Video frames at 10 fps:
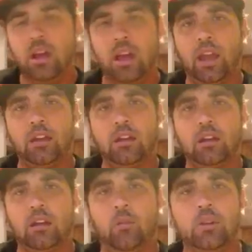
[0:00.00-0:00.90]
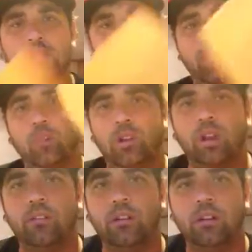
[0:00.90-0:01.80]
And um, one stamp will
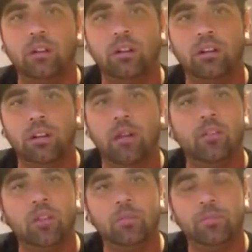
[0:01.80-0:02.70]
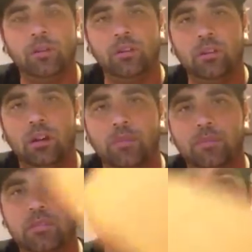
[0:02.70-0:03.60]
cover an envelope
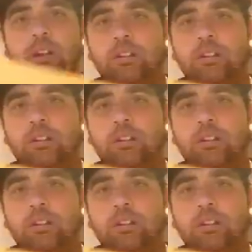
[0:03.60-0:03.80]
up to uh,